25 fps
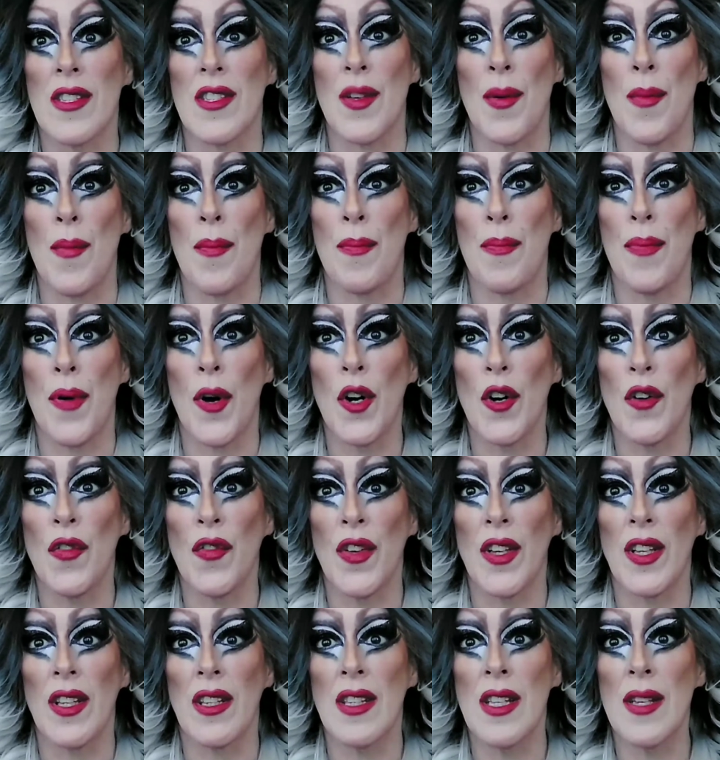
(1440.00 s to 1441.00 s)
some
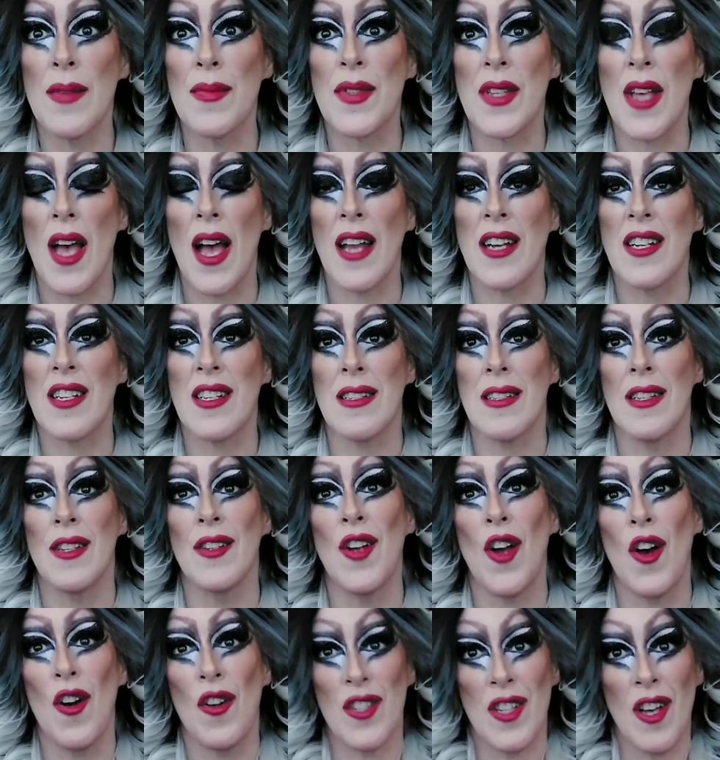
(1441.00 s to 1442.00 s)
perfect lips. I, you
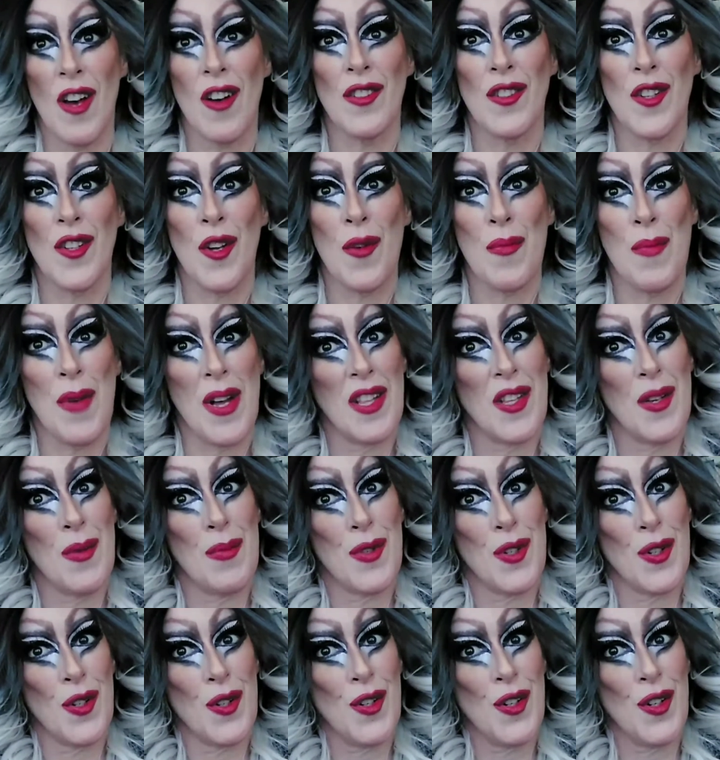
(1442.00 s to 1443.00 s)
know, y'all know my
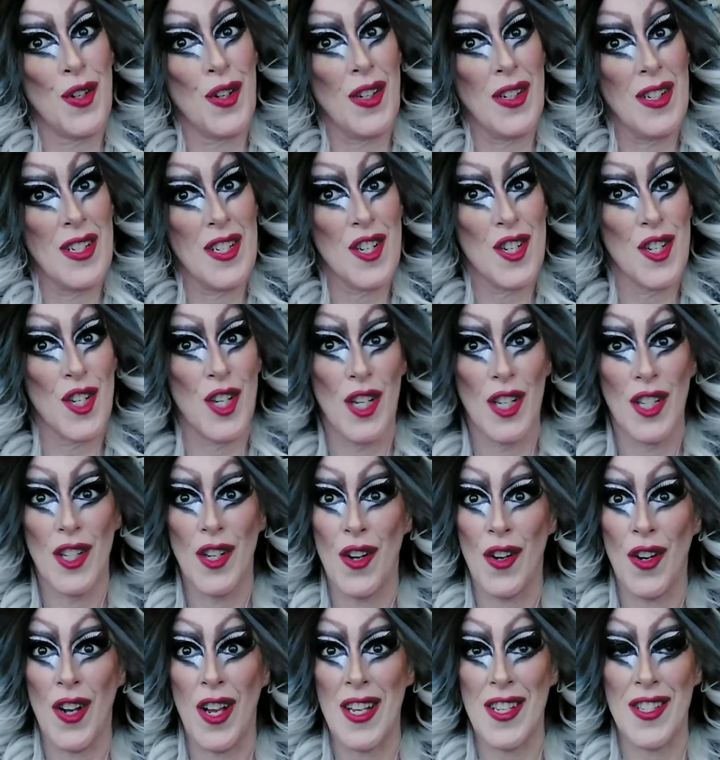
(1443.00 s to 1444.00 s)
lips are crooked as shit.
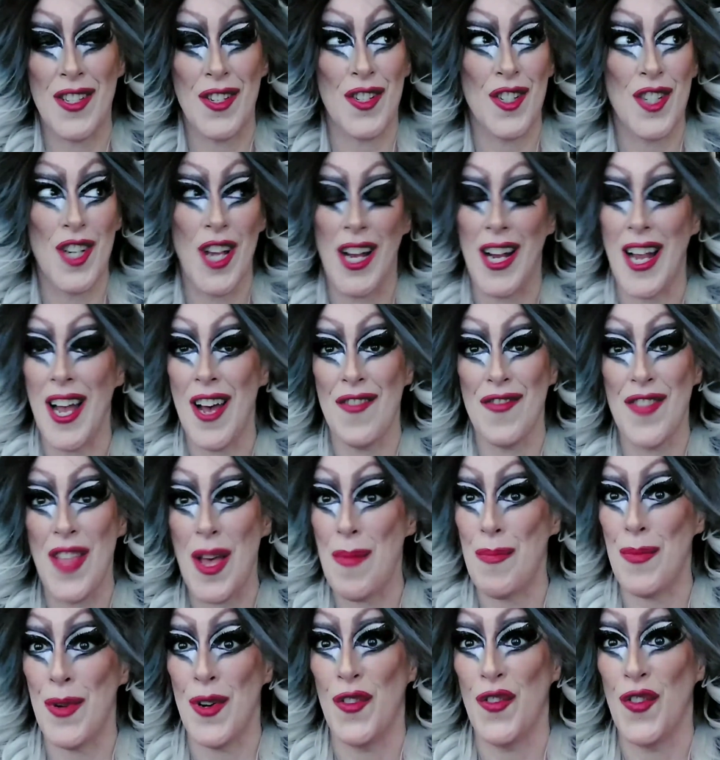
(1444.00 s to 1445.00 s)
Okay, so check out
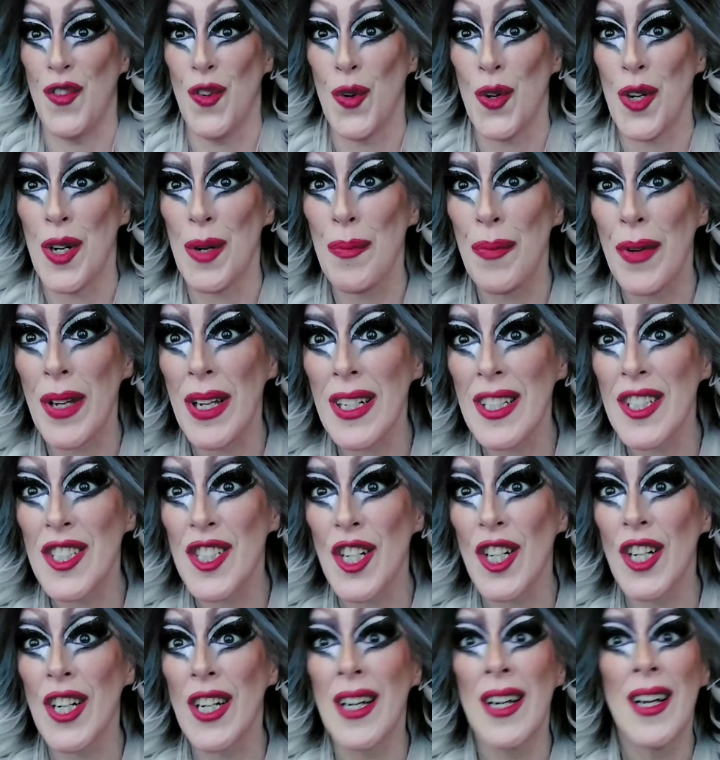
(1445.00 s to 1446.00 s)
that before
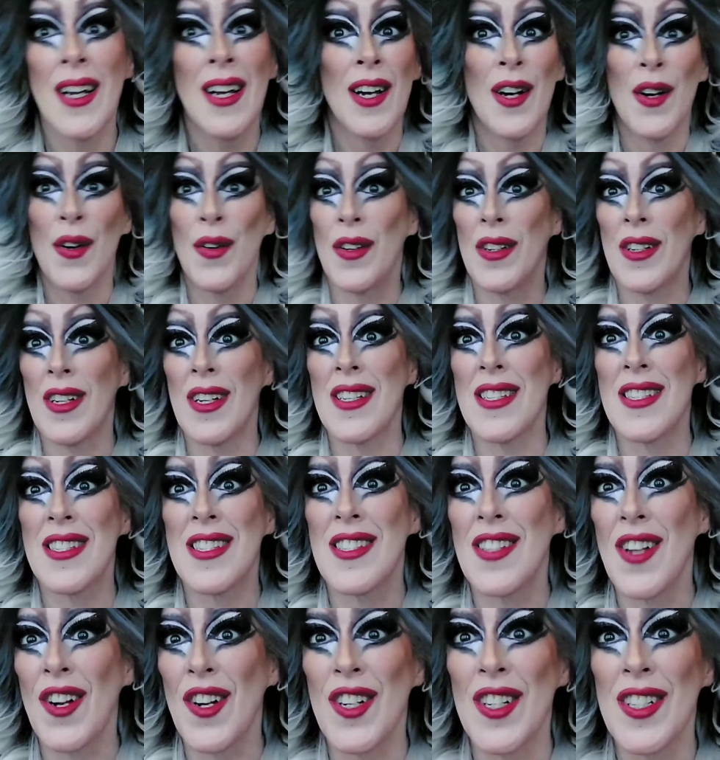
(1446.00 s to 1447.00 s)
picture when I
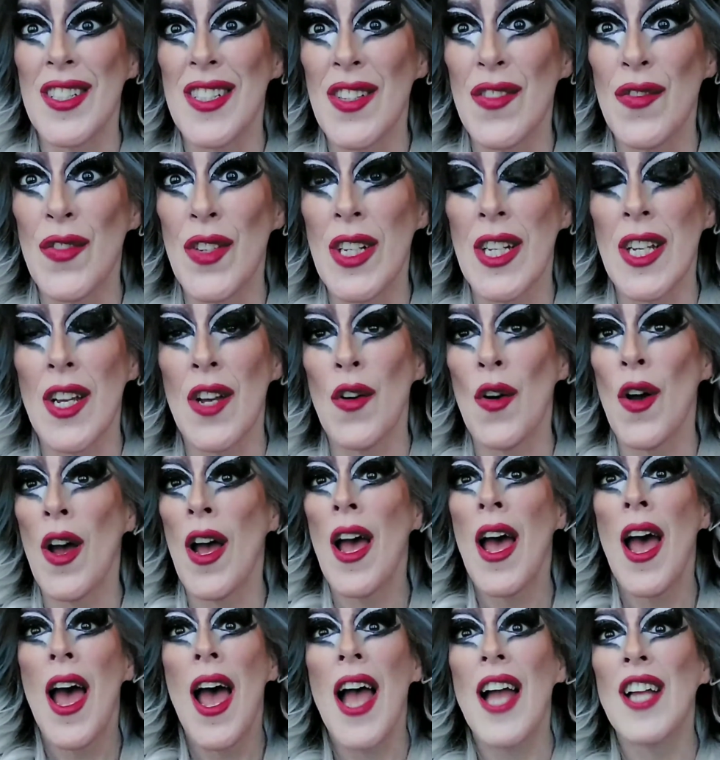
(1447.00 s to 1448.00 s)
started the video
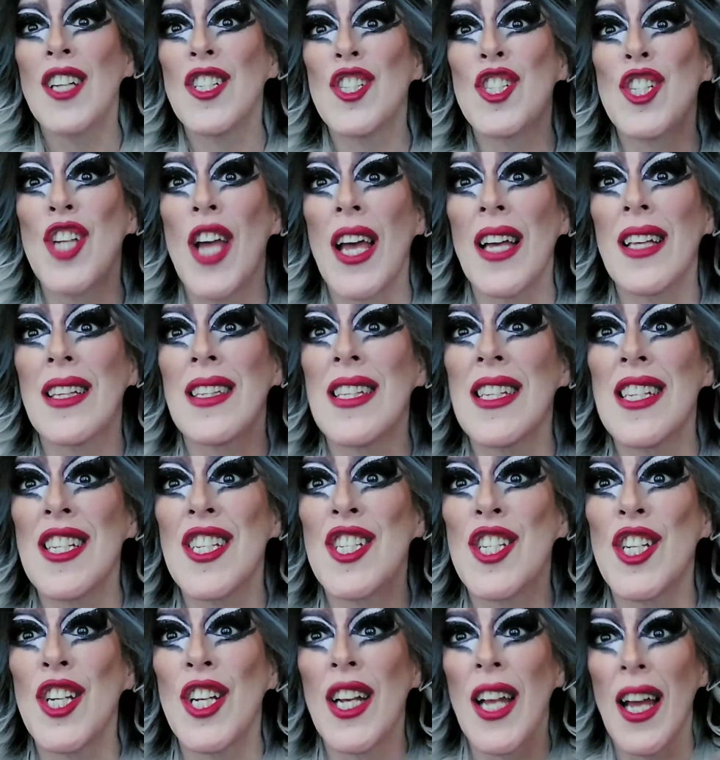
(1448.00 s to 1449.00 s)
and check this
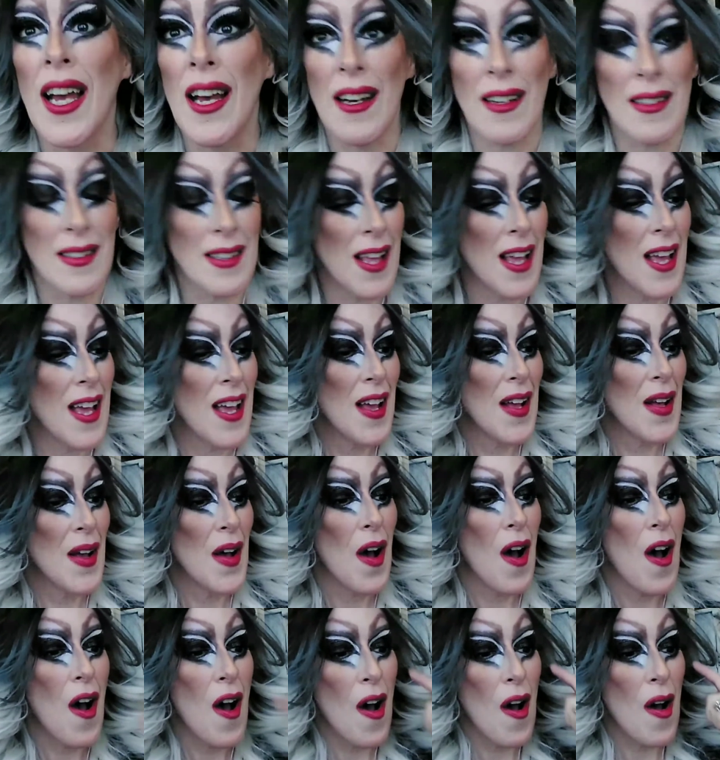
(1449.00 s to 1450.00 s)
shit out.
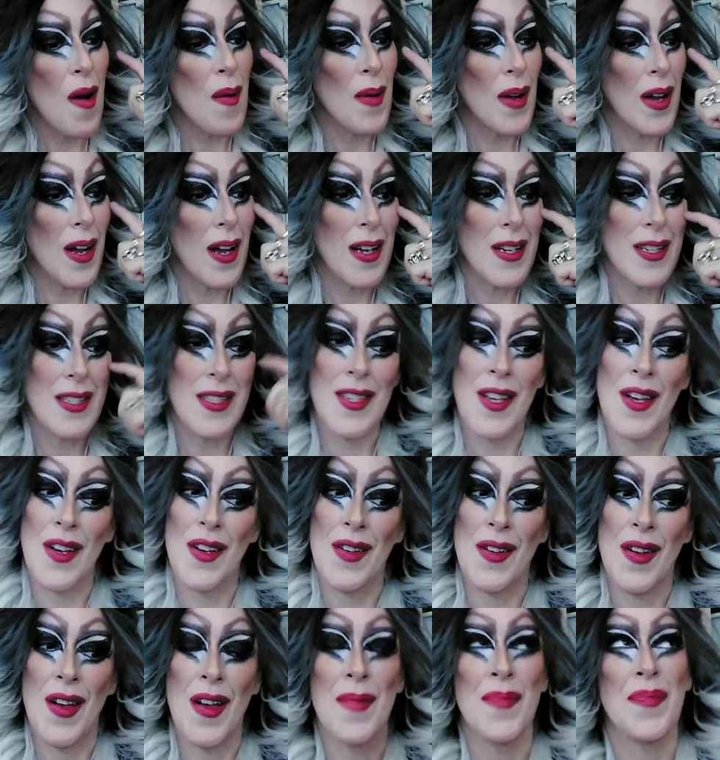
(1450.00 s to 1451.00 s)
Oh my gosh,
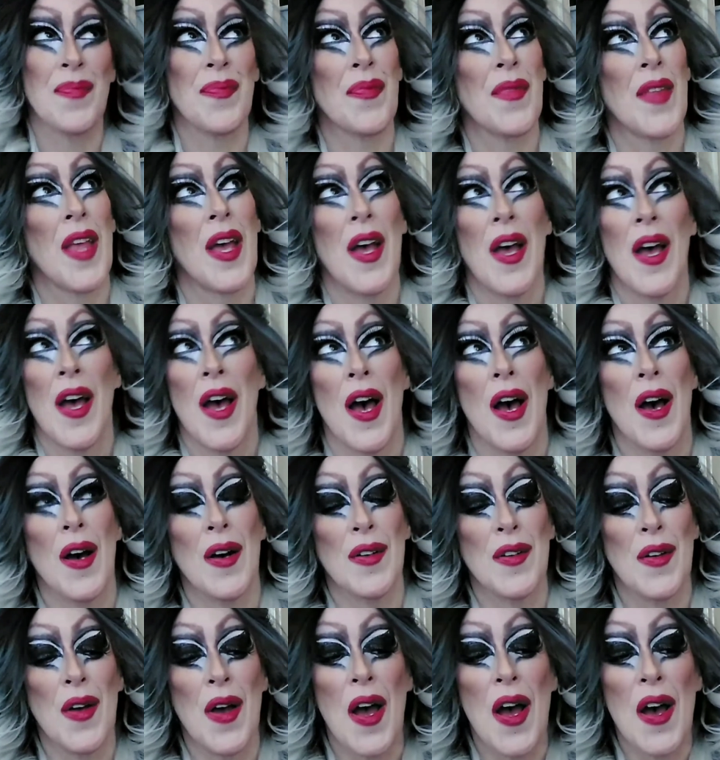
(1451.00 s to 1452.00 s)
so I
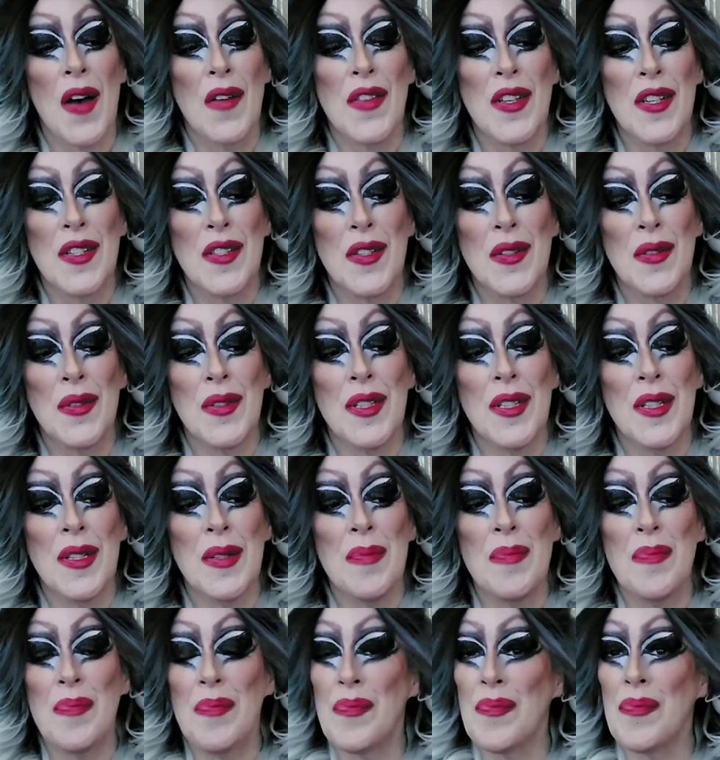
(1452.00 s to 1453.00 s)
don't know how they do
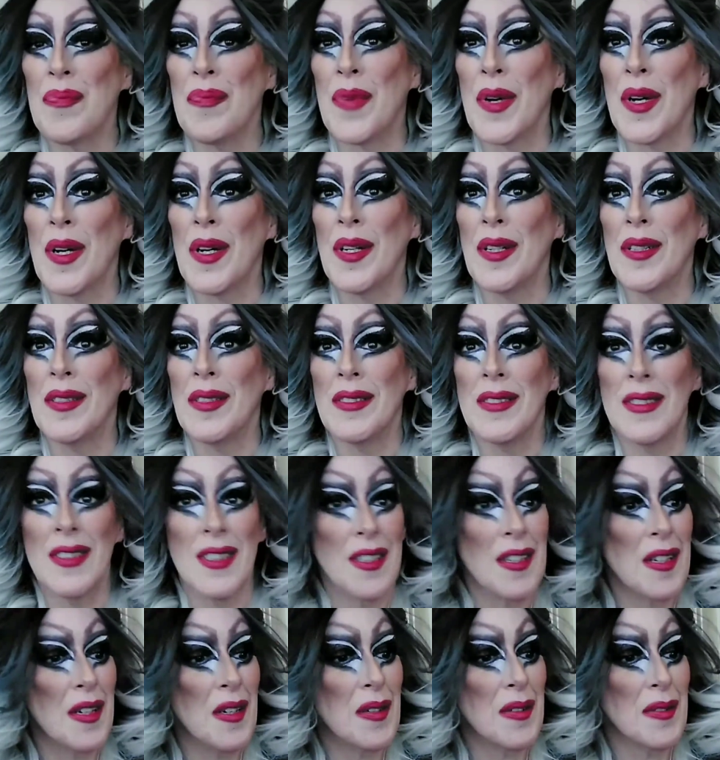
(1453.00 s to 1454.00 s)
it, but you
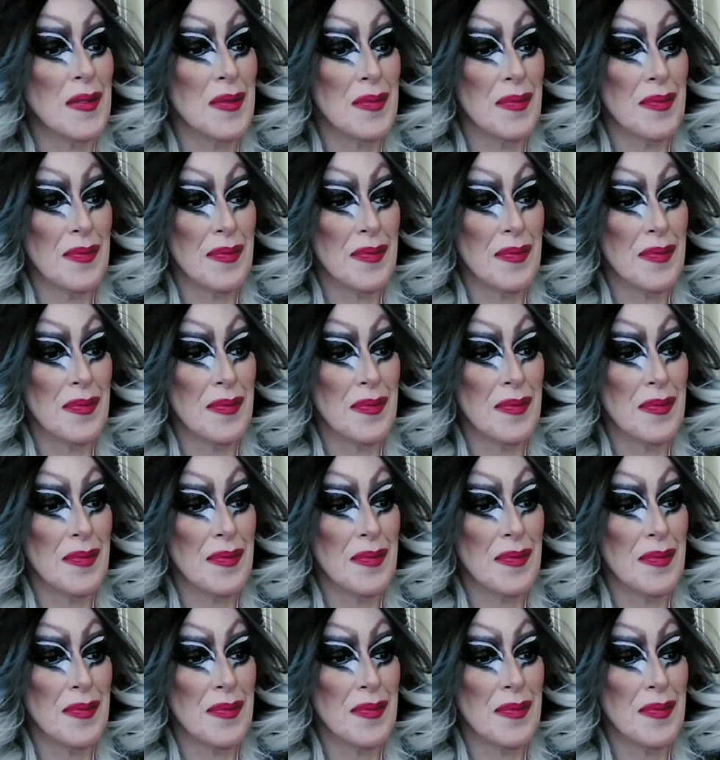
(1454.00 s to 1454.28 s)
know,